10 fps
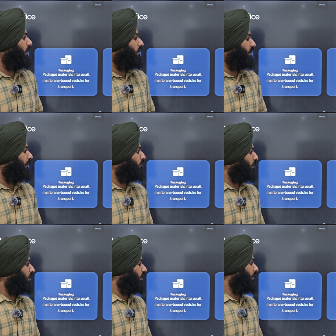enzymes
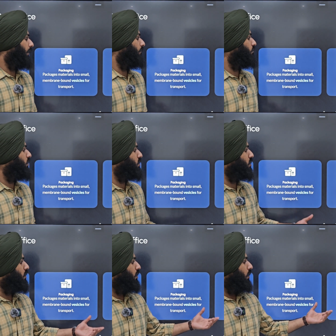within them
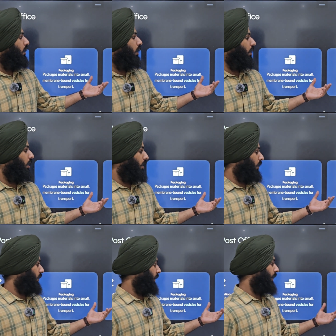which
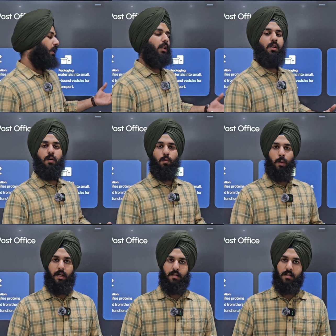take in the
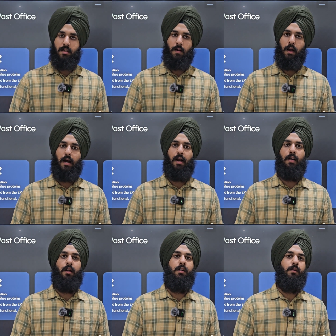waste
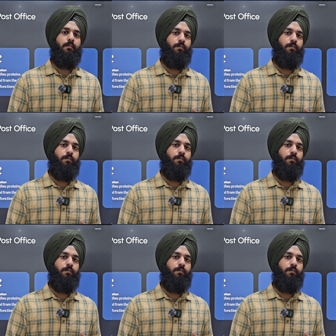and